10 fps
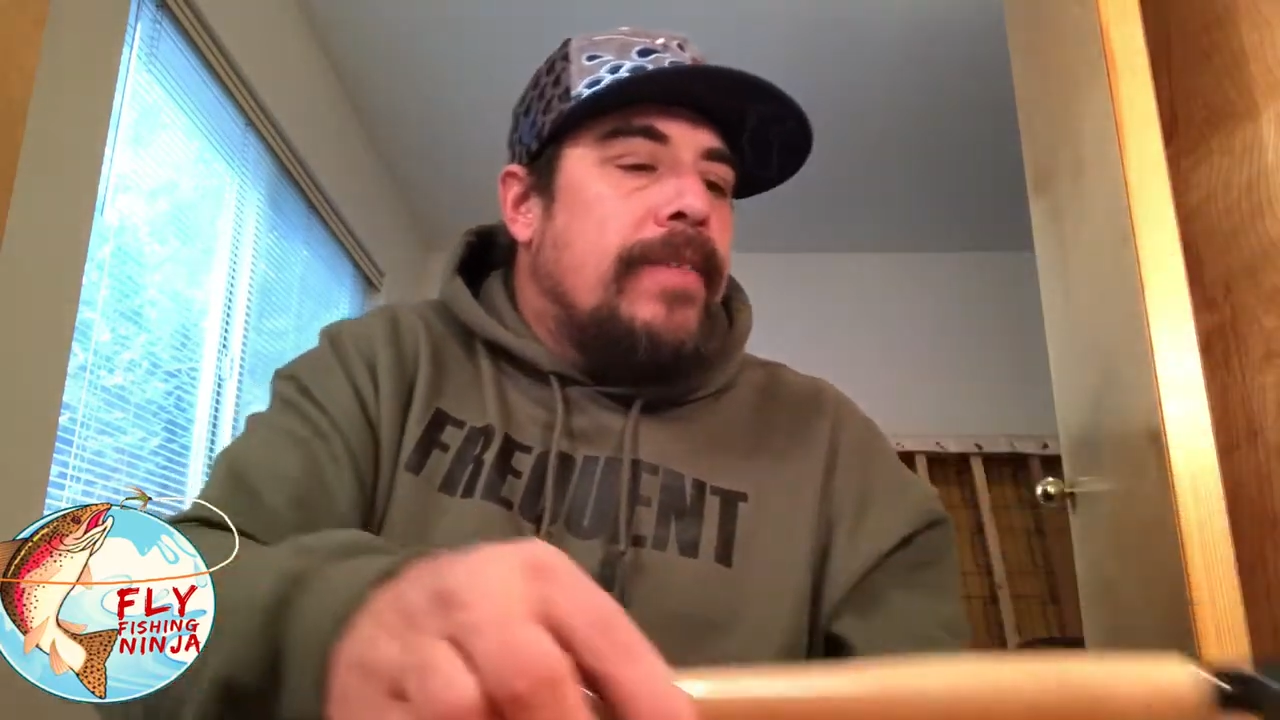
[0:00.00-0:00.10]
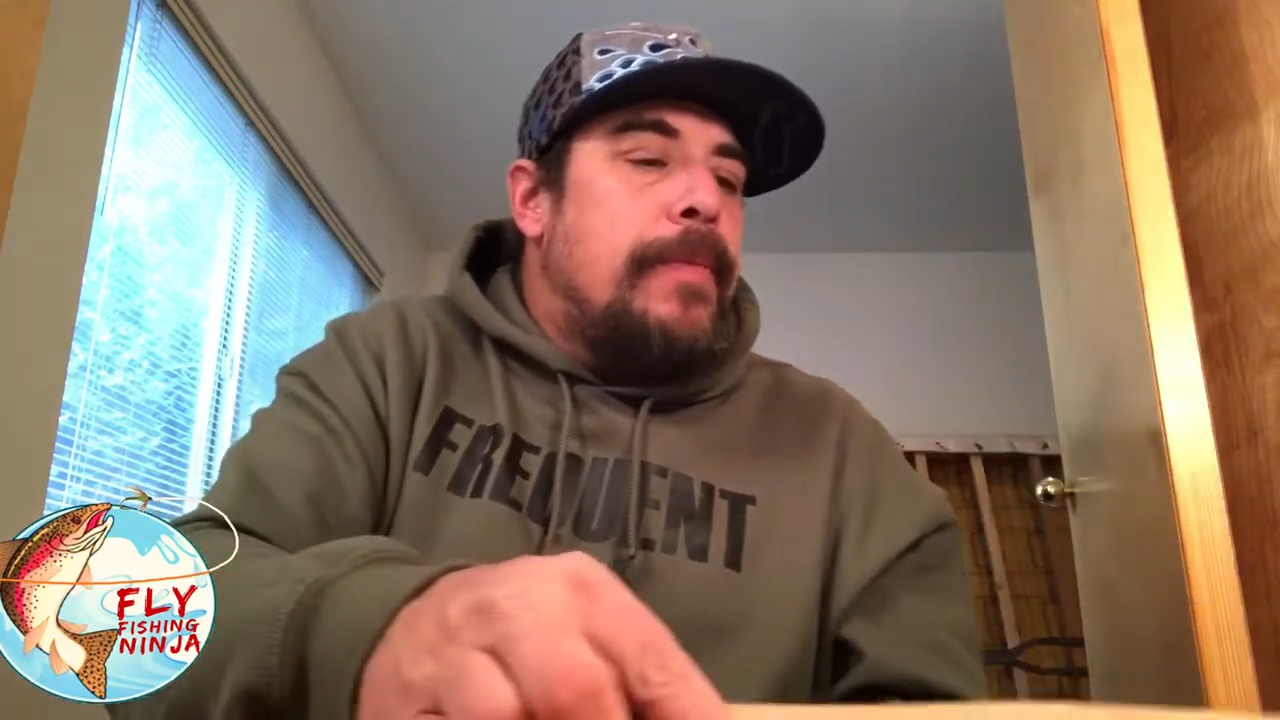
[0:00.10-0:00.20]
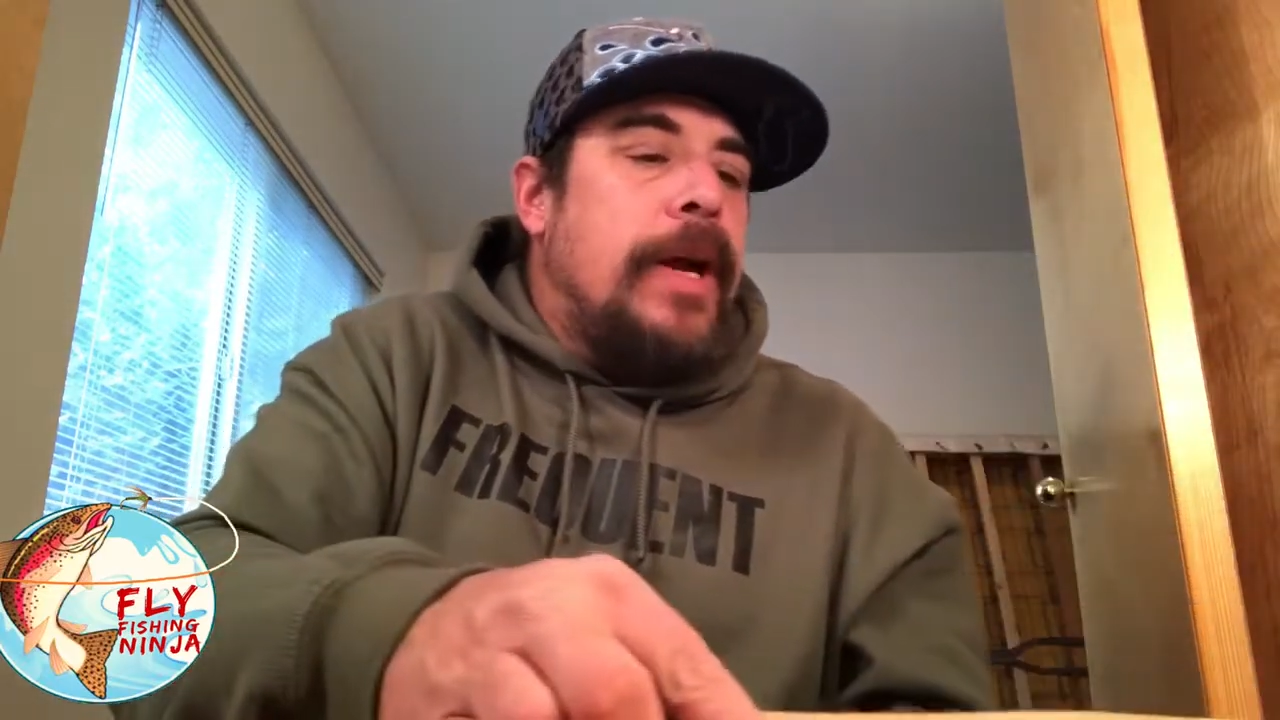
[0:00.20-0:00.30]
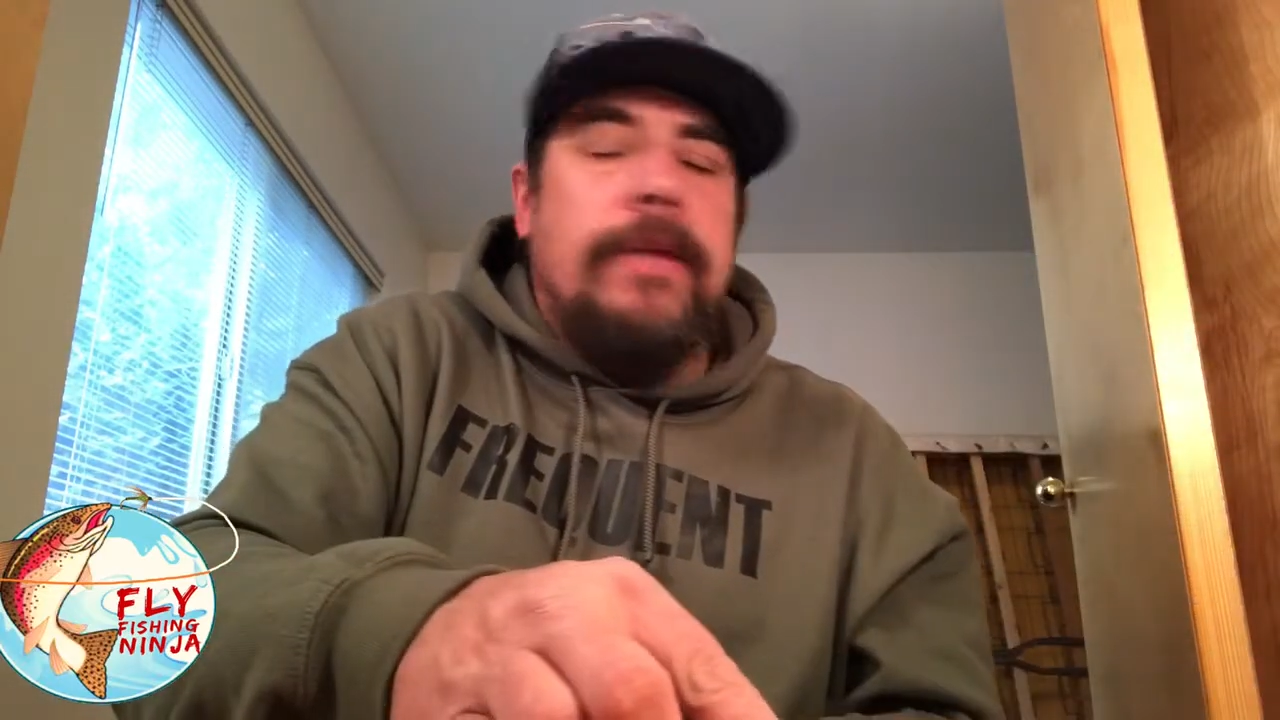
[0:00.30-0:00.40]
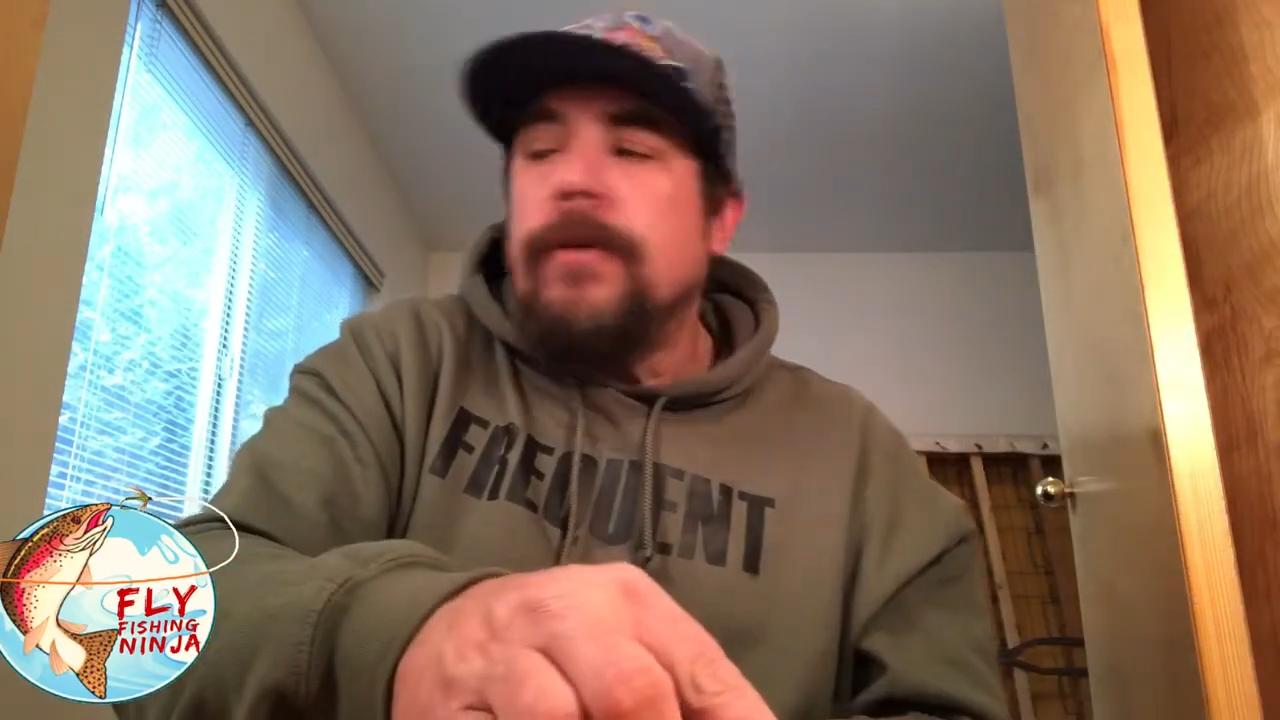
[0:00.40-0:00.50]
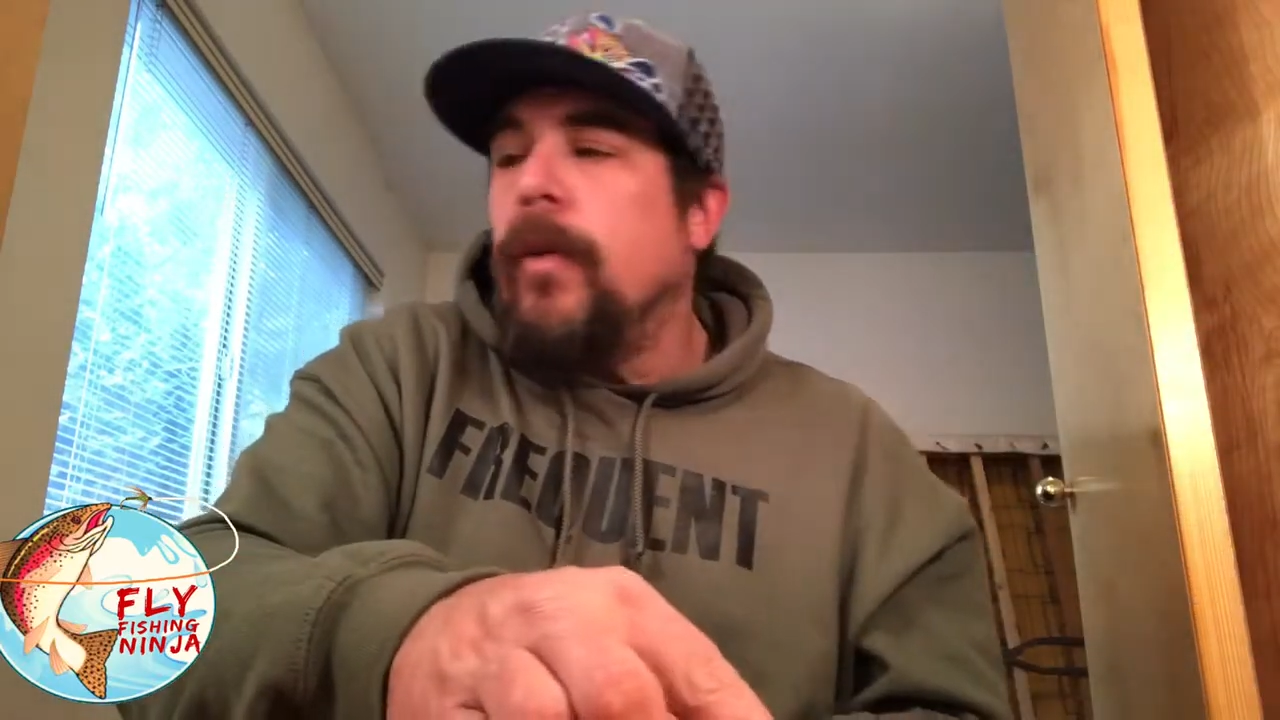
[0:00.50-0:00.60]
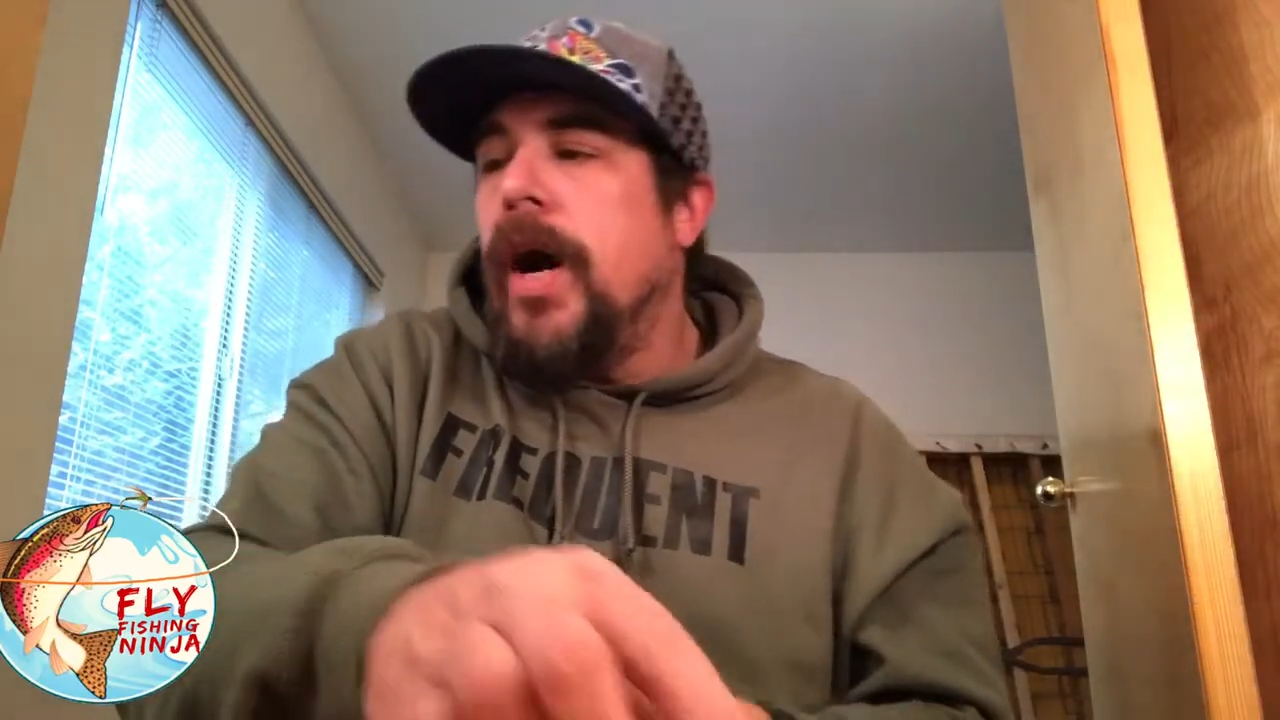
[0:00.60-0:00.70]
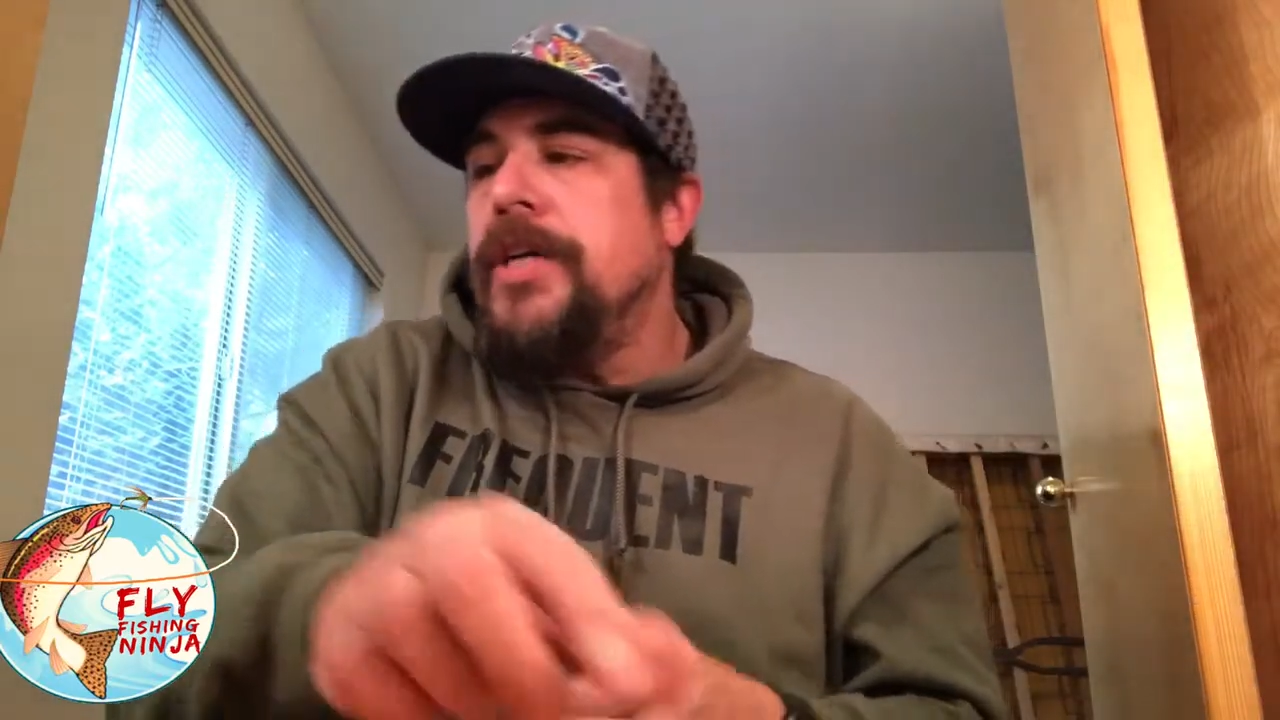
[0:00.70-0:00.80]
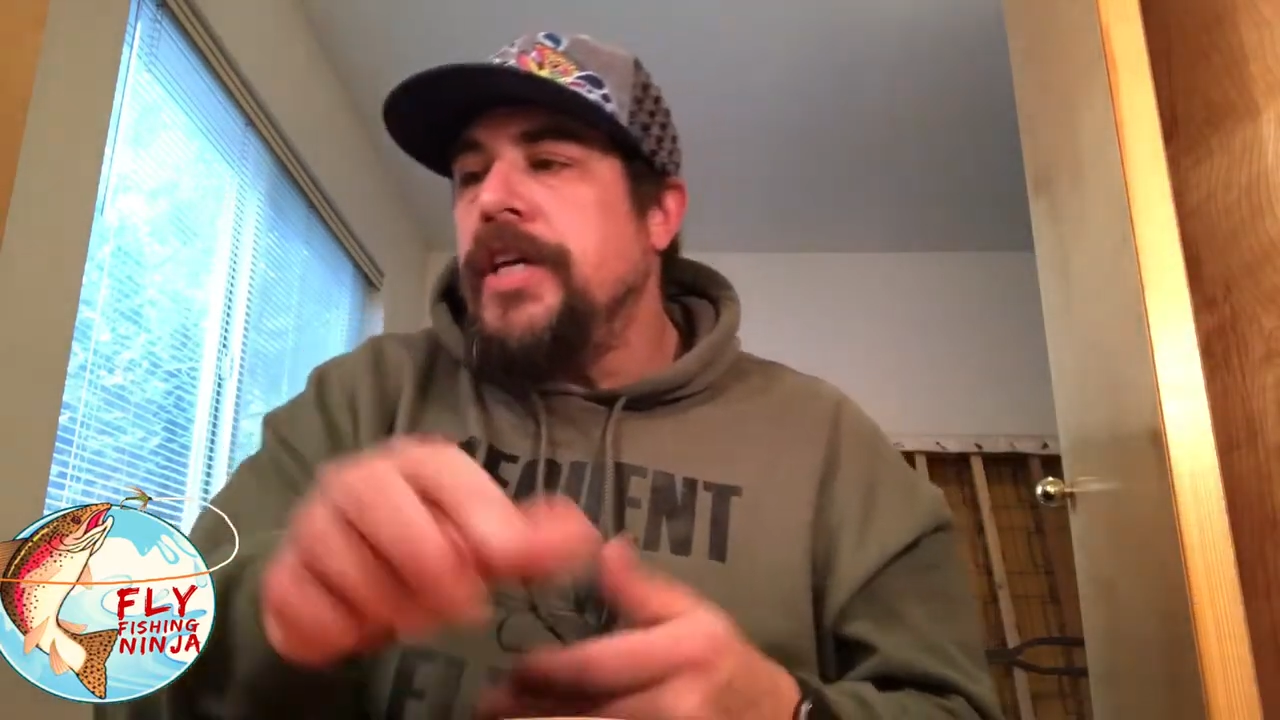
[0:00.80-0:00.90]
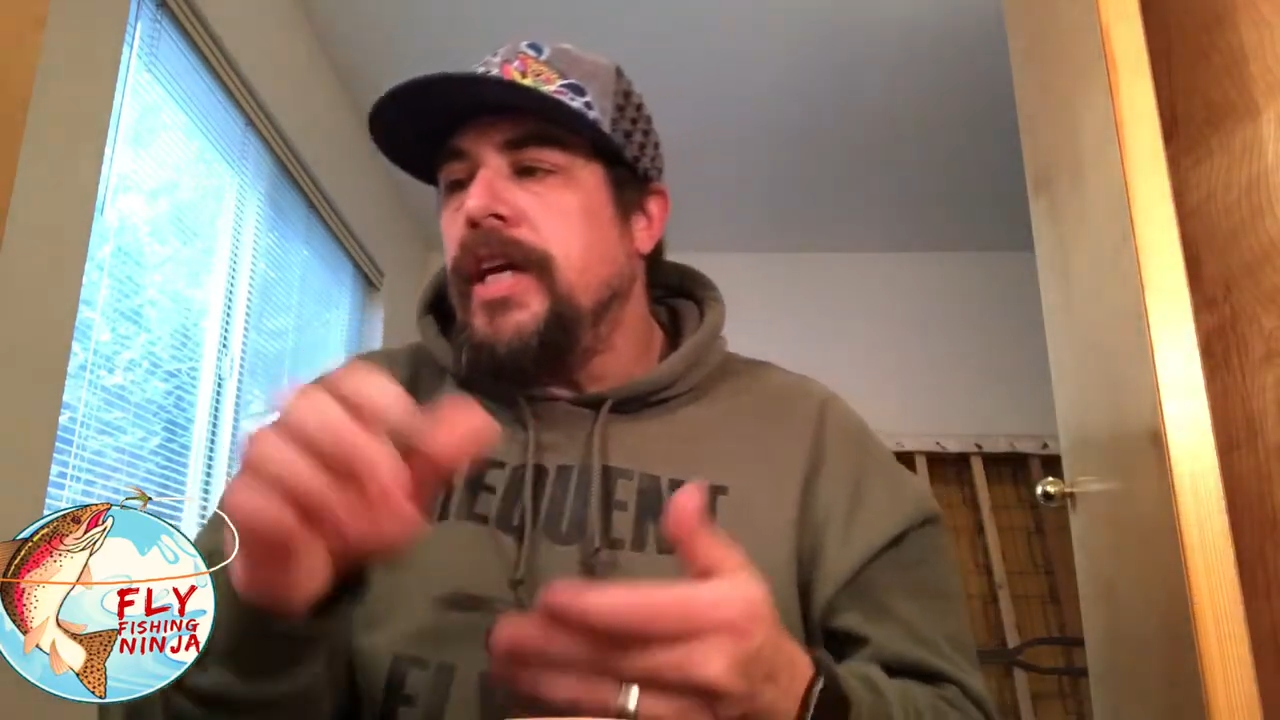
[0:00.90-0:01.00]
everybody for
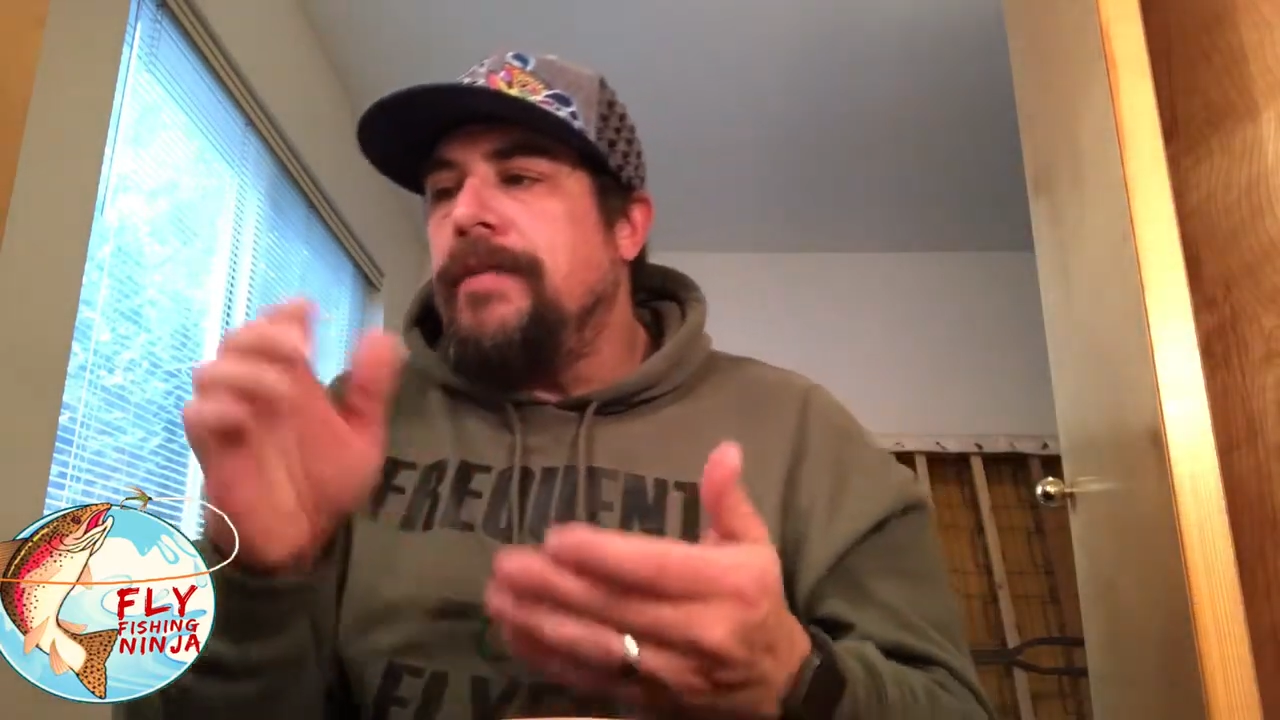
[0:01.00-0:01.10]
watching.